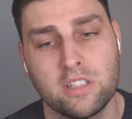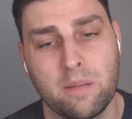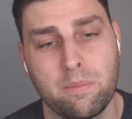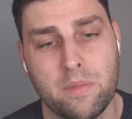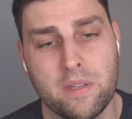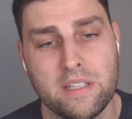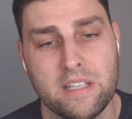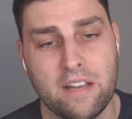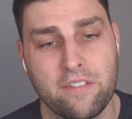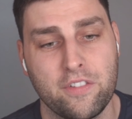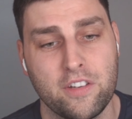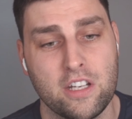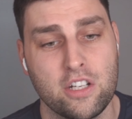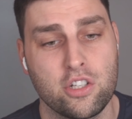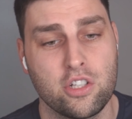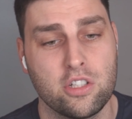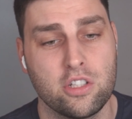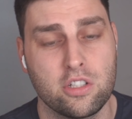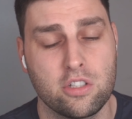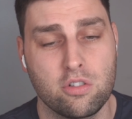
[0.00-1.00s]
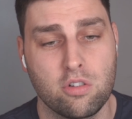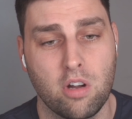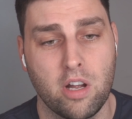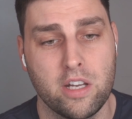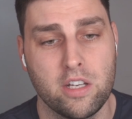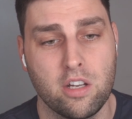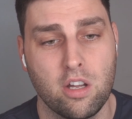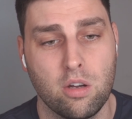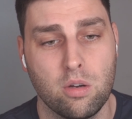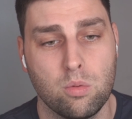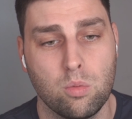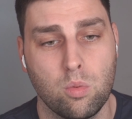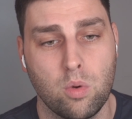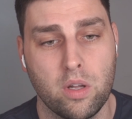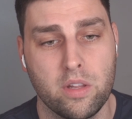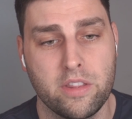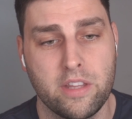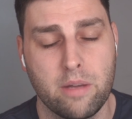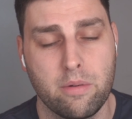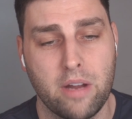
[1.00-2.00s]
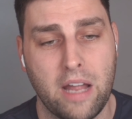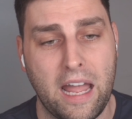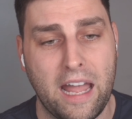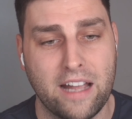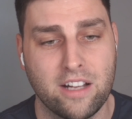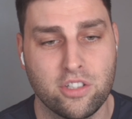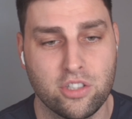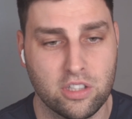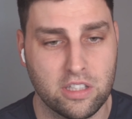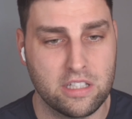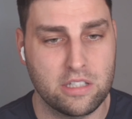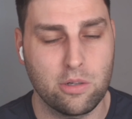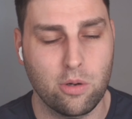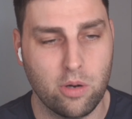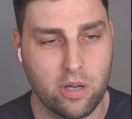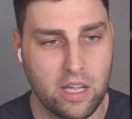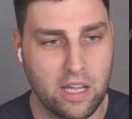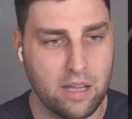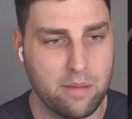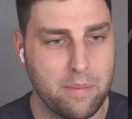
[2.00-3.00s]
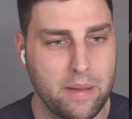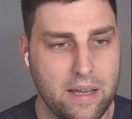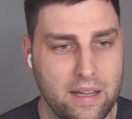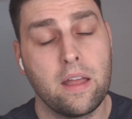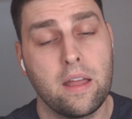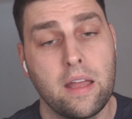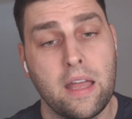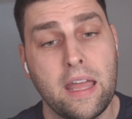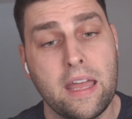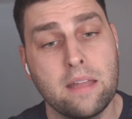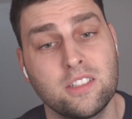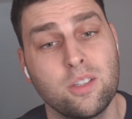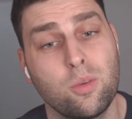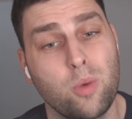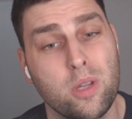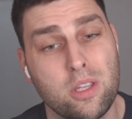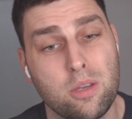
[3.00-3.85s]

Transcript: up the definition to try and know what they were actually talking about. And when you